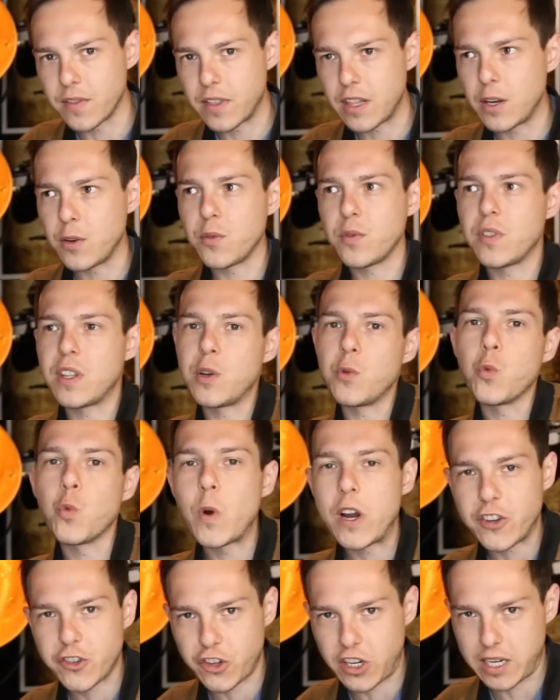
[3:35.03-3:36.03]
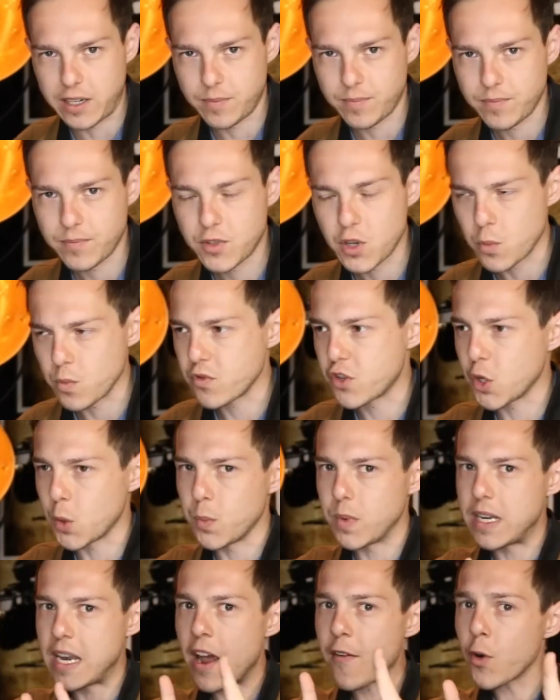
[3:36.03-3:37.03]
than than wishing. So so
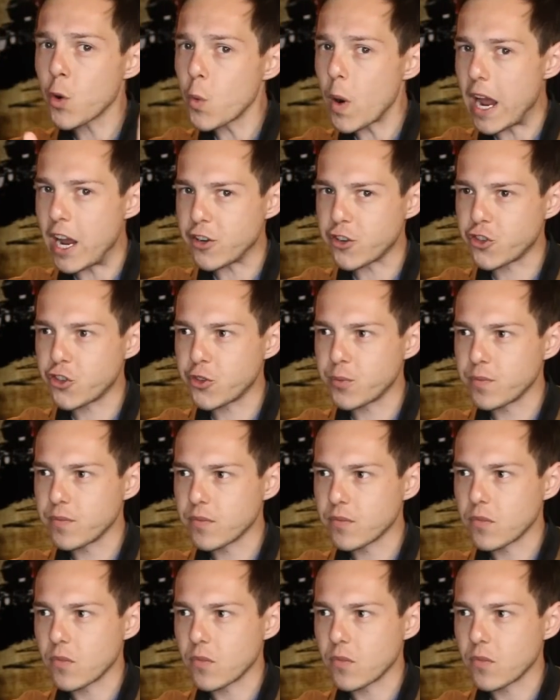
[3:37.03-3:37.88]
never wish,